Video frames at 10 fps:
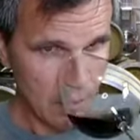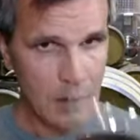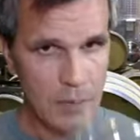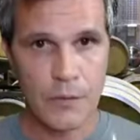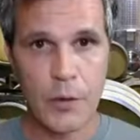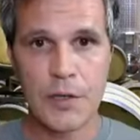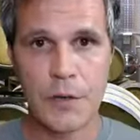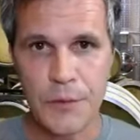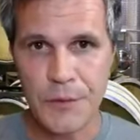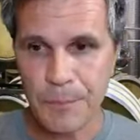very
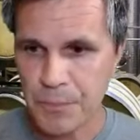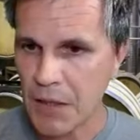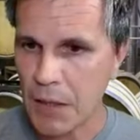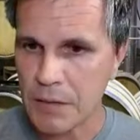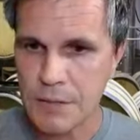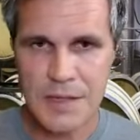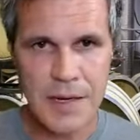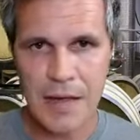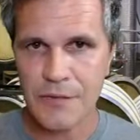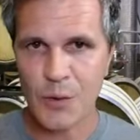different. Uh, doesn't
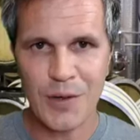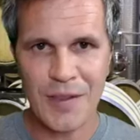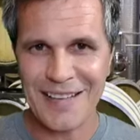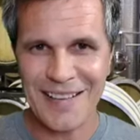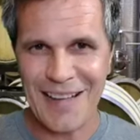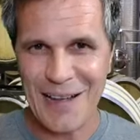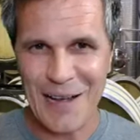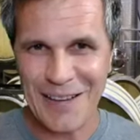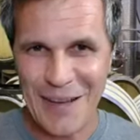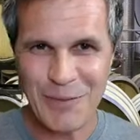have sort of that
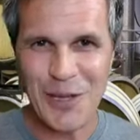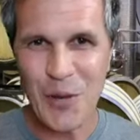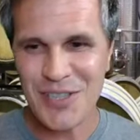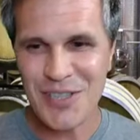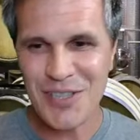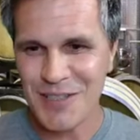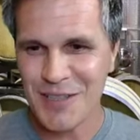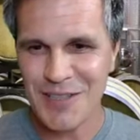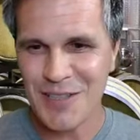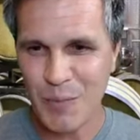uh, lovely
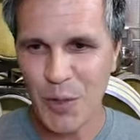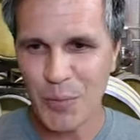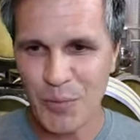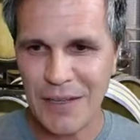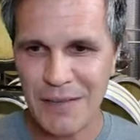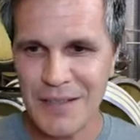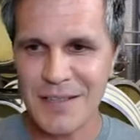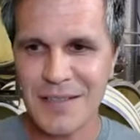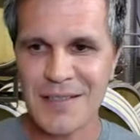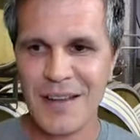herbaceousness and potpourri. This
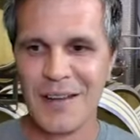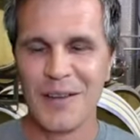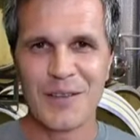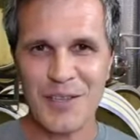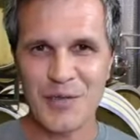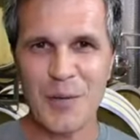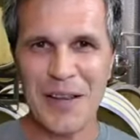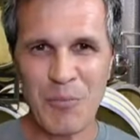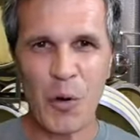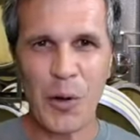is this is really
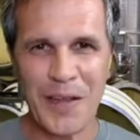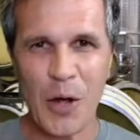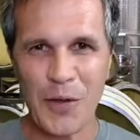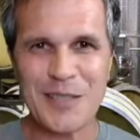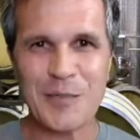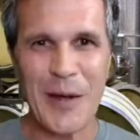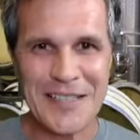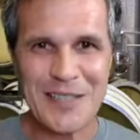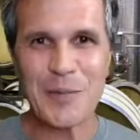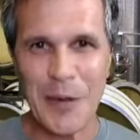more on the on the
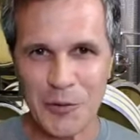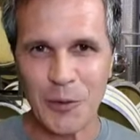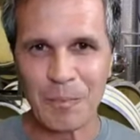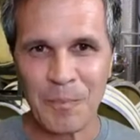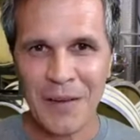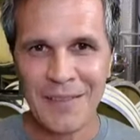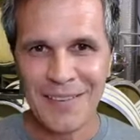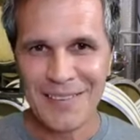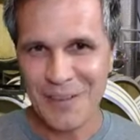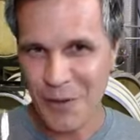spicy spectrum,
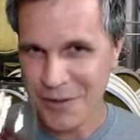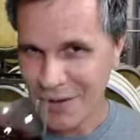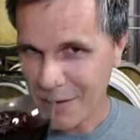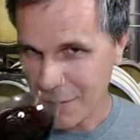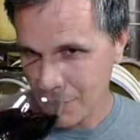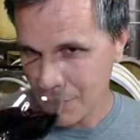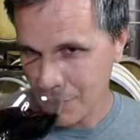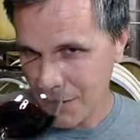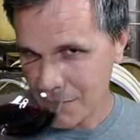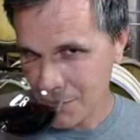you know, um,
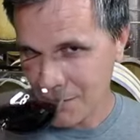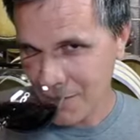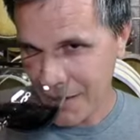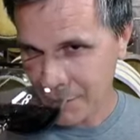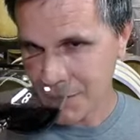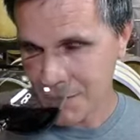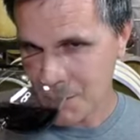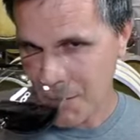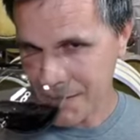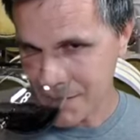really sort of African
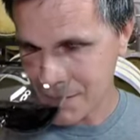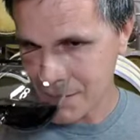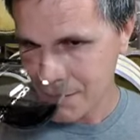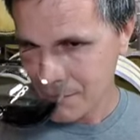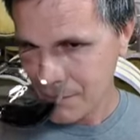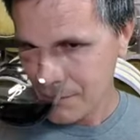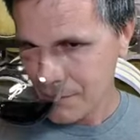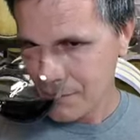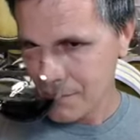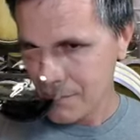spices,
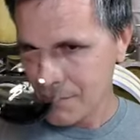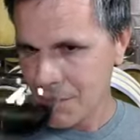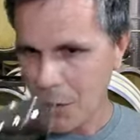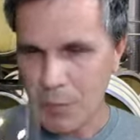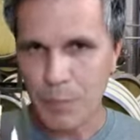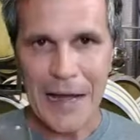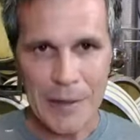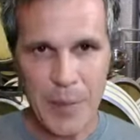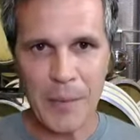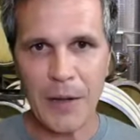you know, black
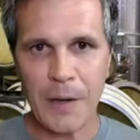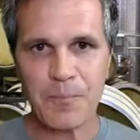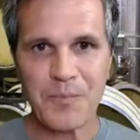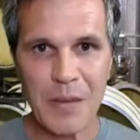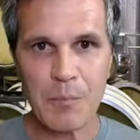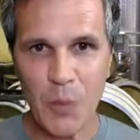pepper. But the